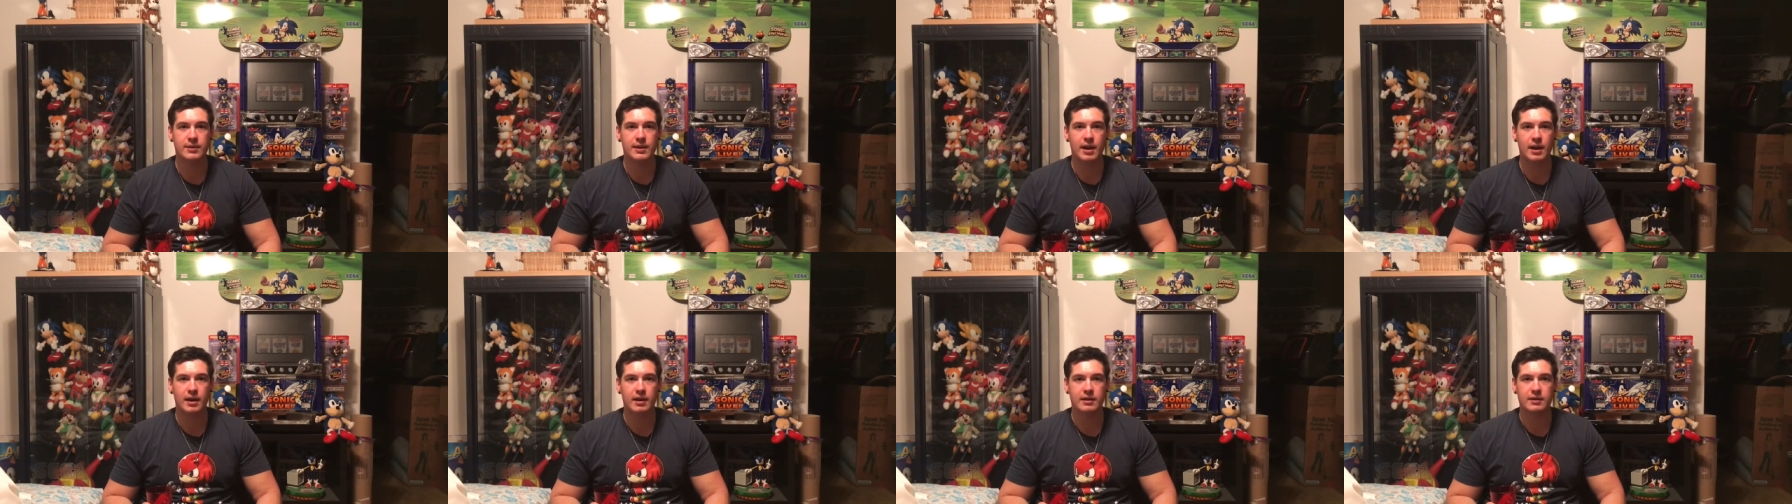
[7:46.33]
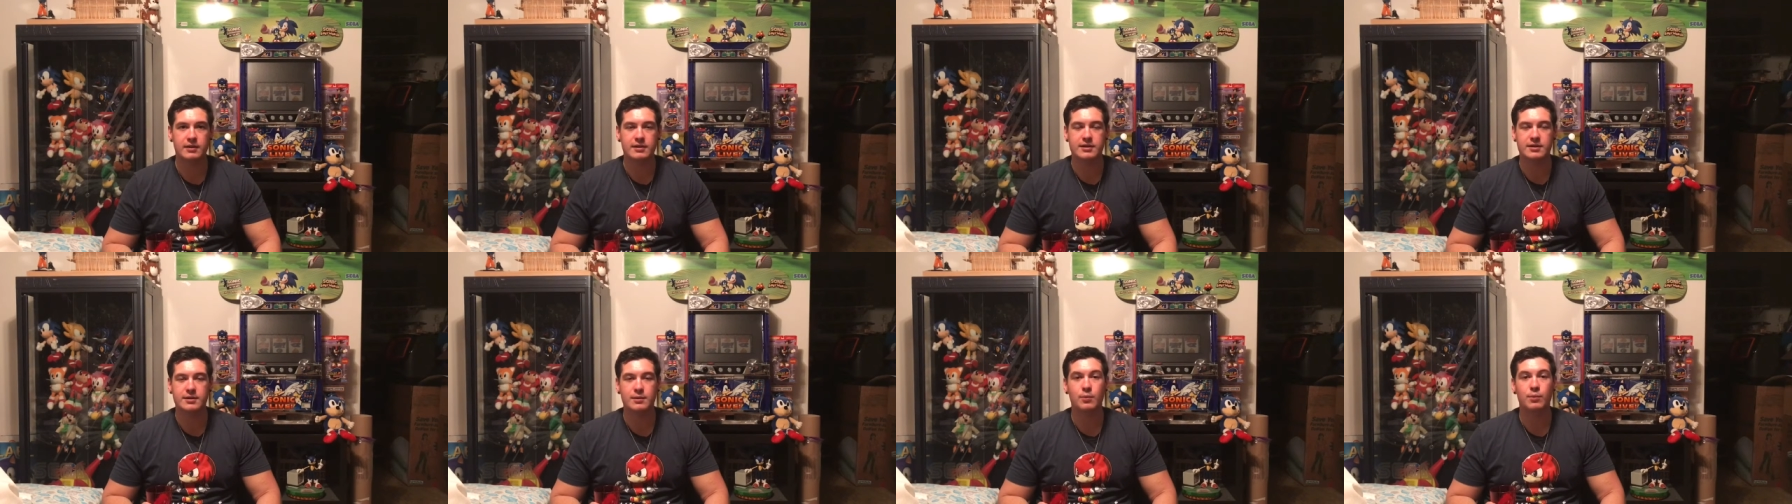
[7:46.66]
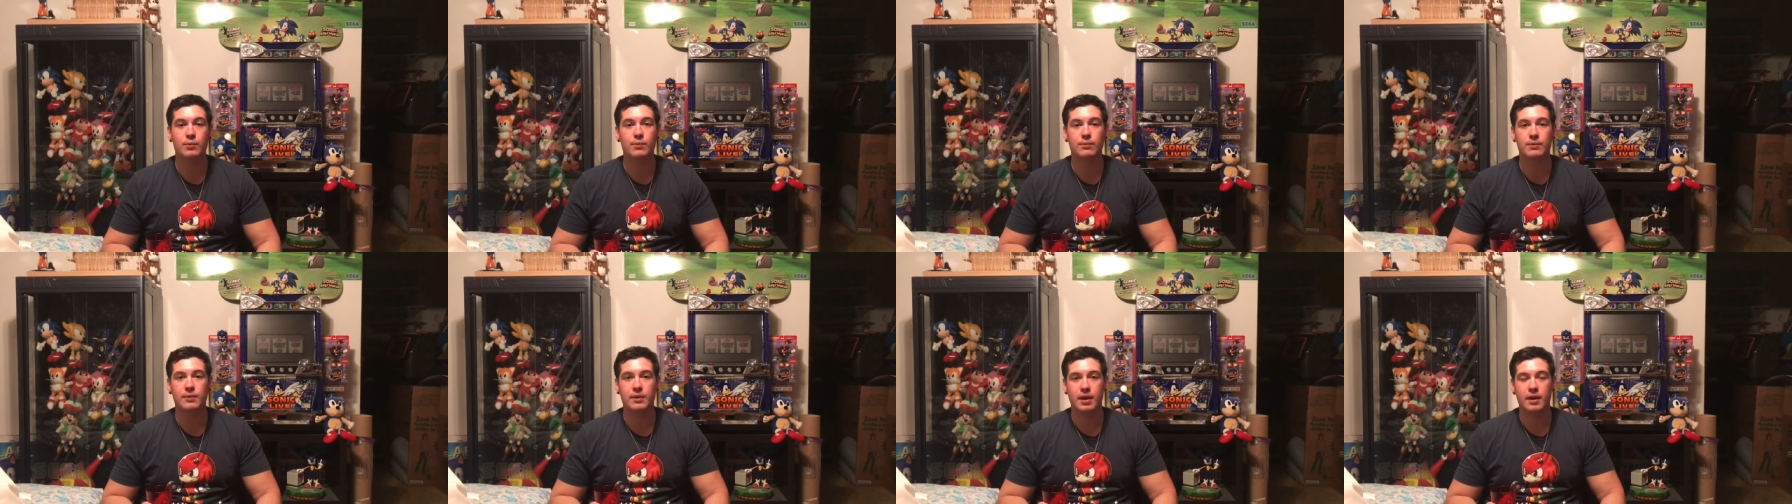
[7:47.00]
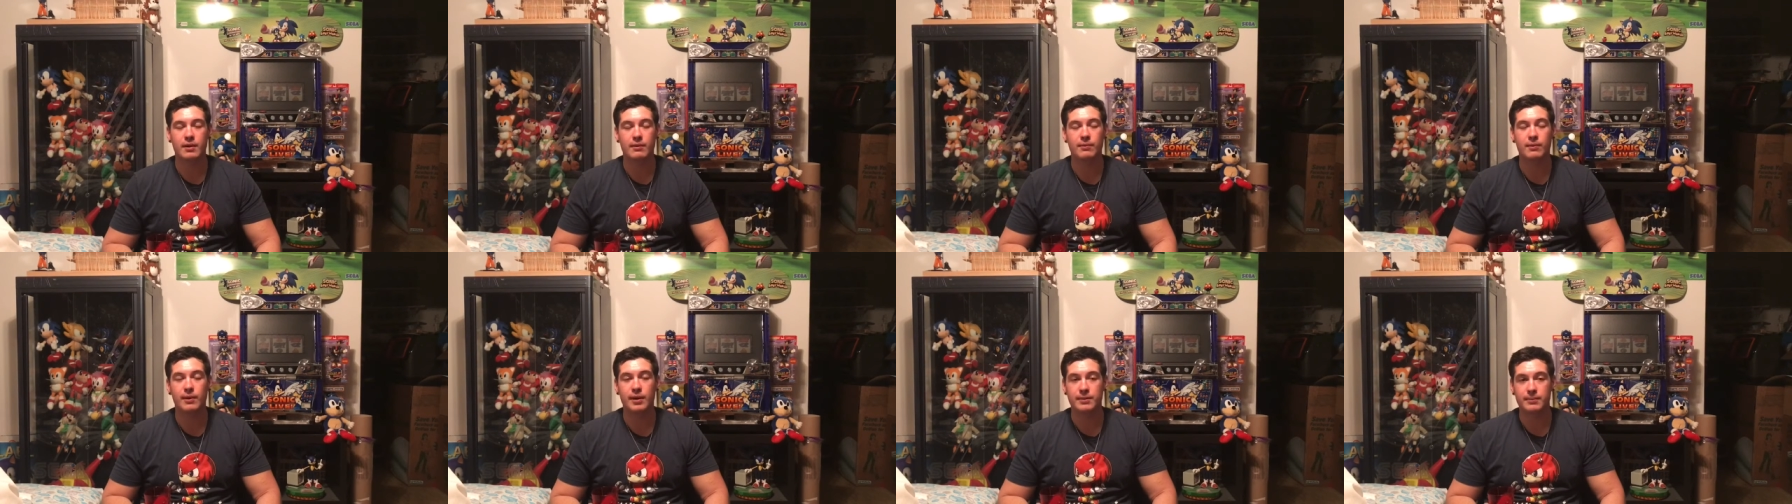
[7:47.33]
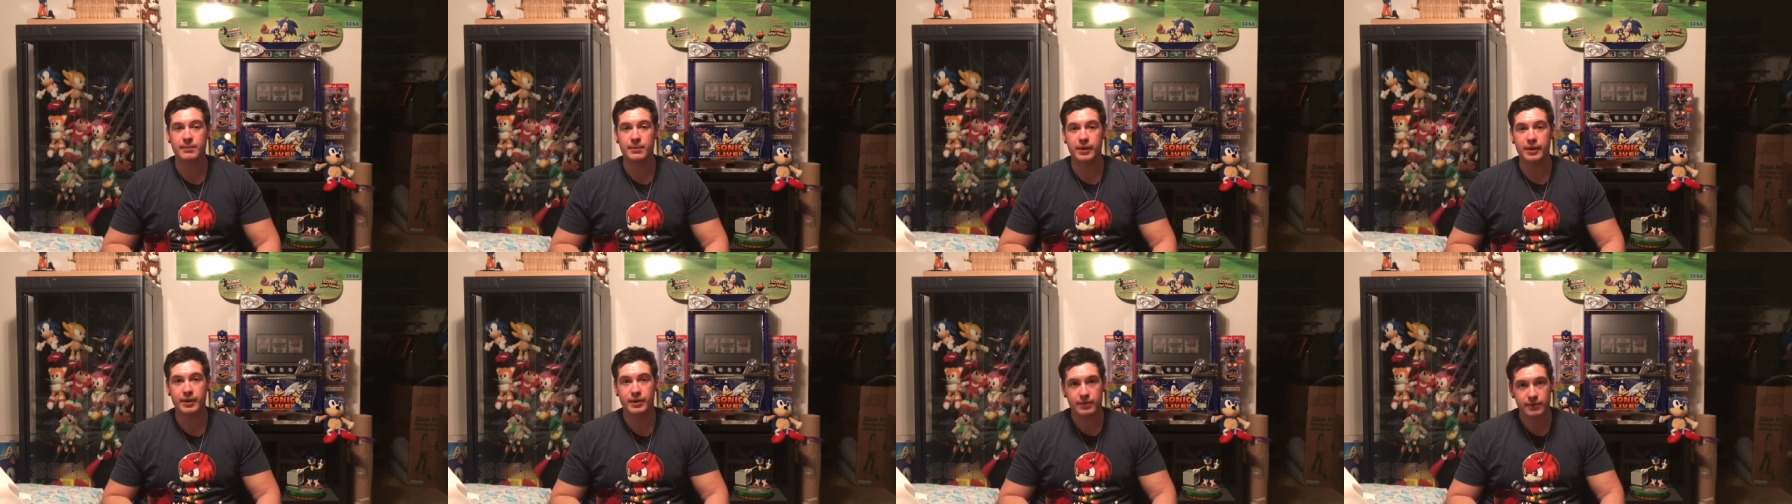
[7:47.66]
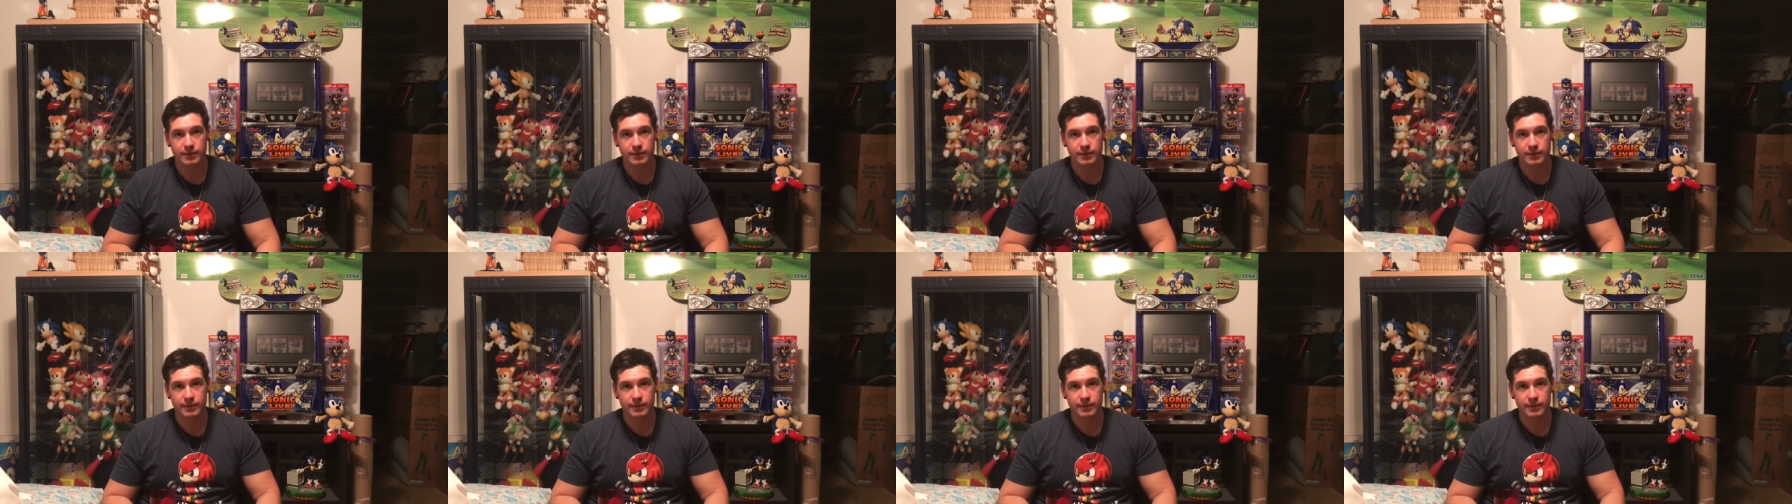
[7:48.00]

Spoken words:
Got some one really